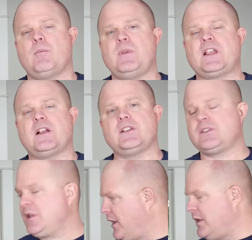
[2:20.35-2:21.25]

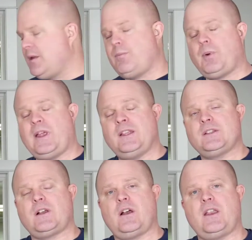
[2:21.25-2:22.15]
because it
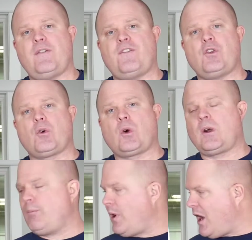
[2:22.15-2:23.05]
depends on if
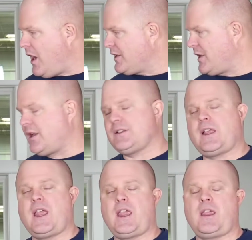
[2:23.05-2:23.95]
your box has
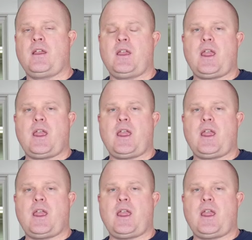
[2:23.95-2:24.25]
a